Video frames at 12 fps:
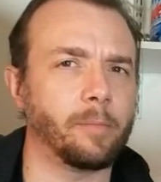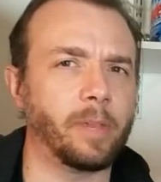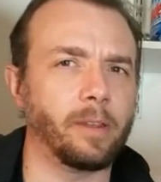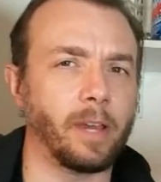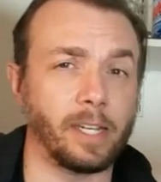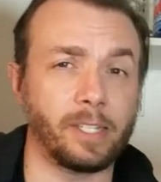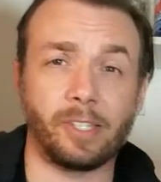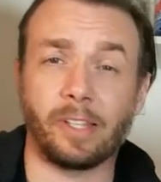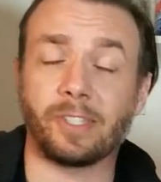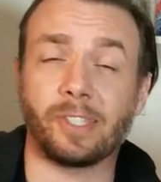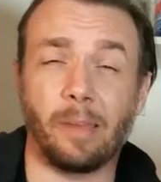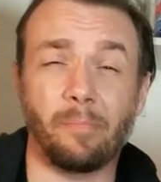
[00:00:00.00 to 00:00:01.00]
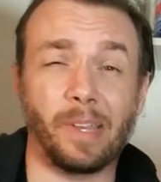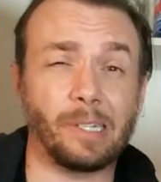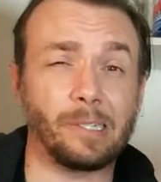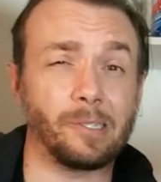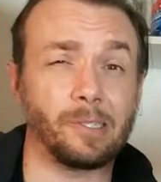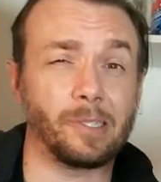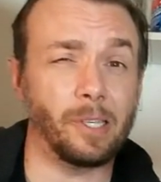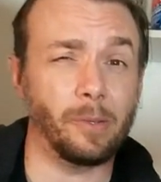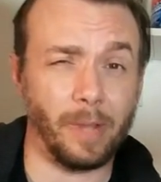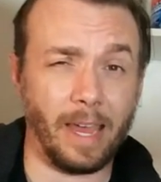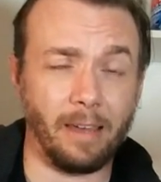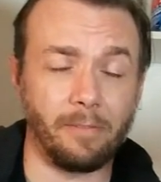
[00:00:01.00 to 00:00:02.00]
I mean, I saw the same pictures
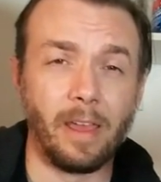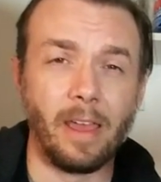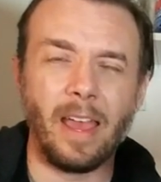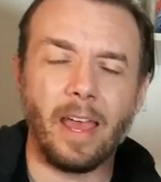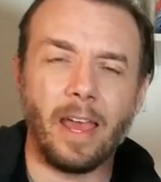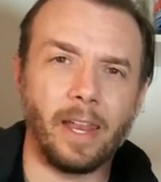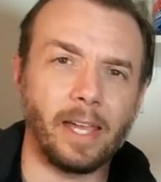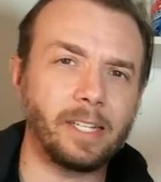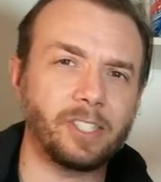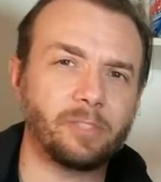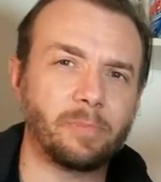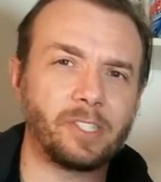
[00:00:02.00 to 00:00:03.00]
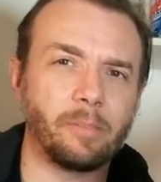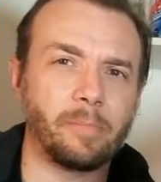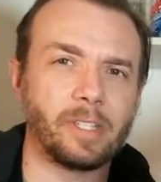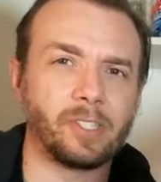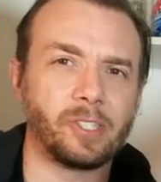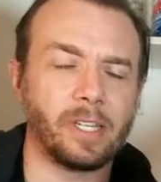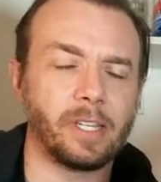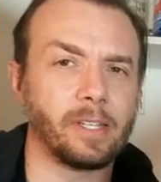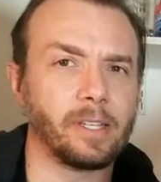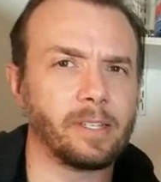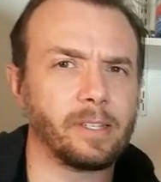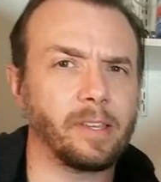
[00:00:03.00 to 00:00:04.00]
you have, and I dismissed him as
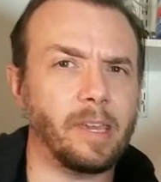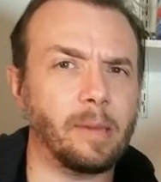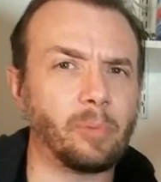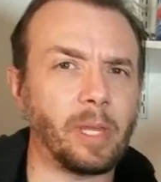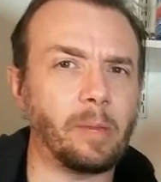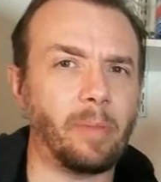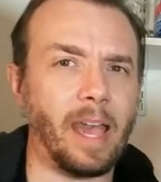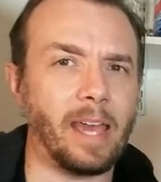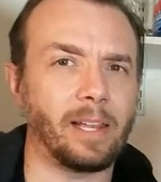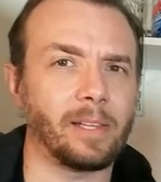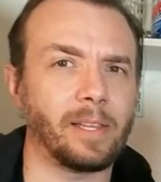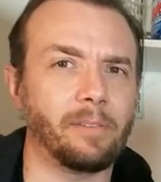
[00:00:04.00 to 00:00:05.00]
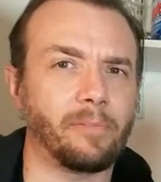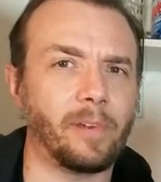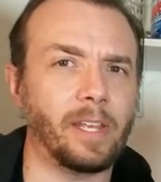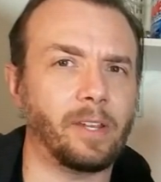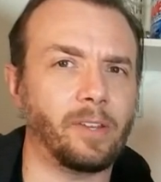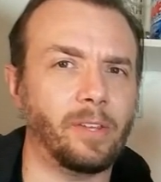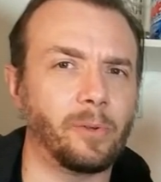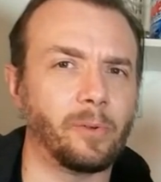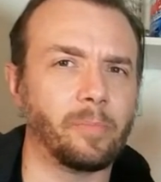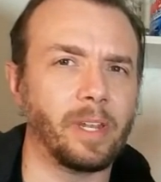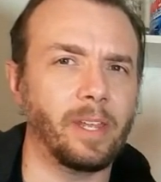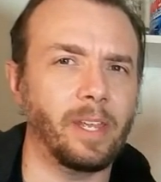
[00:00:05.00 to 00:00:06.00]
a Kibble panel-y freak
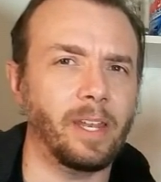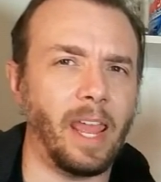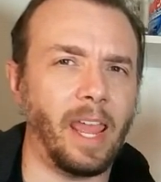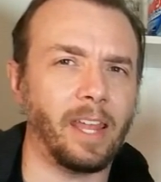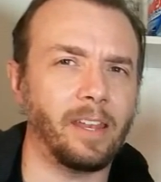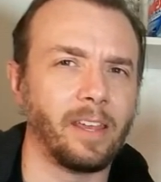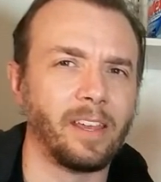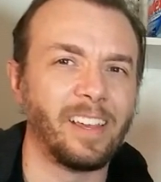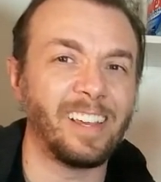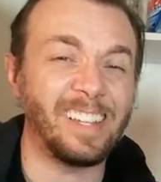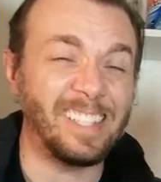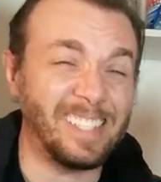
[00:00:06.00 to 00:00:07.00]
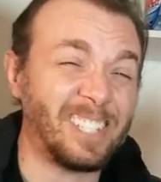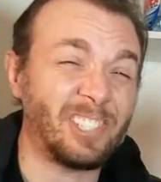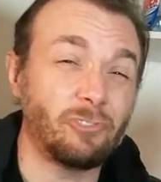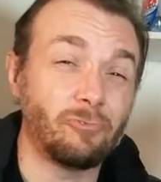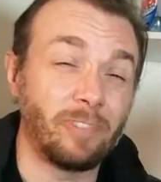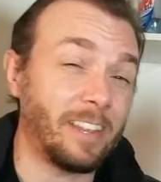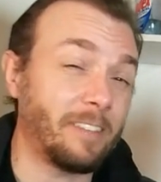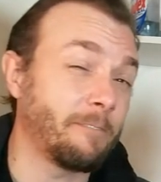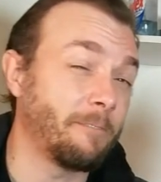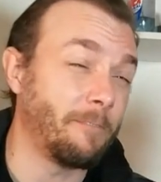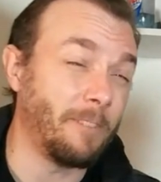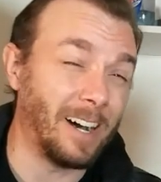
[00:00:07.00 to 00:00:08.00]
too, but in hand, he's actually really
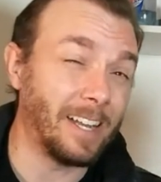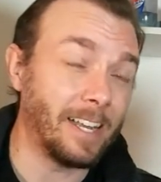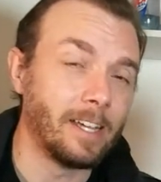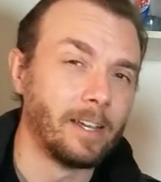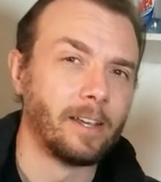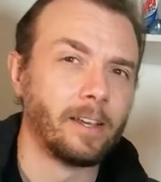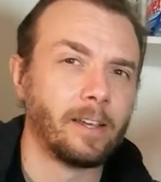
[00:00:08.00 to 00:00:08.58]
fun.